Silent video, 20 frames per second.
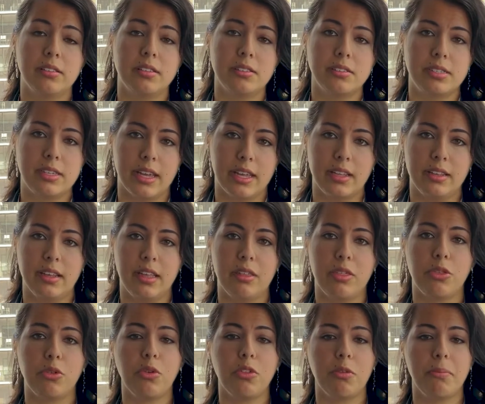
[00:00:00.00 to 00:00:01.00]
Secondly,
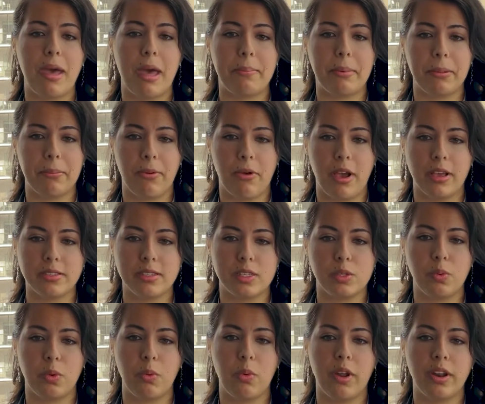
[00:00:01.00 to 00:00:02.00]
through the mapping
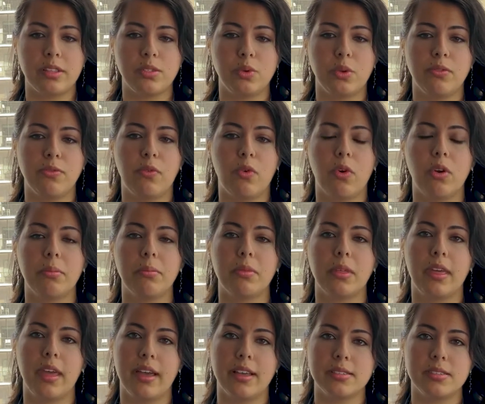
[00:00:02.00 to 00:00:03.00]
process, we wanted to inform the
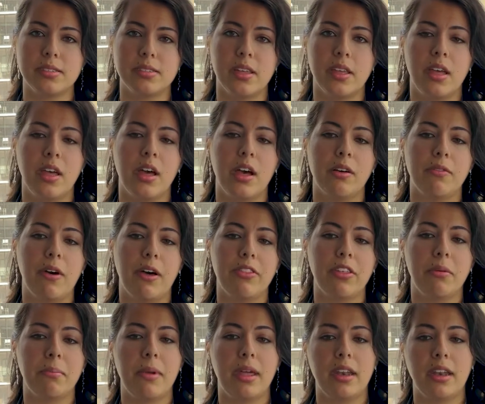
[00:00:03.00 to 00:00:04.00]
guests of all
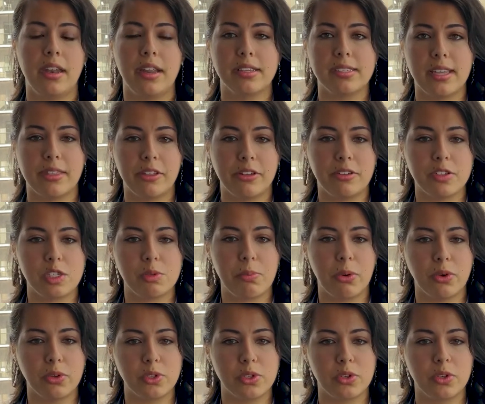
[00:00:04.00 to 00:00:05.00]
the amenities at their
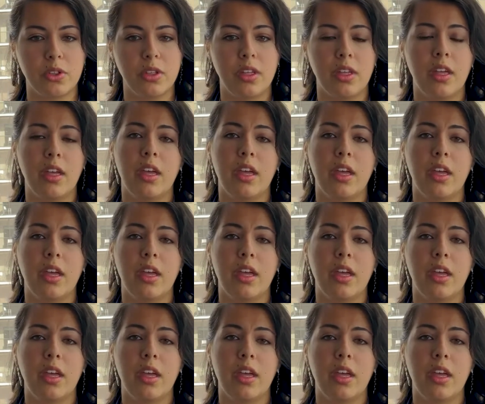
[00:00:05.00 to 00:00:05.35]
disposal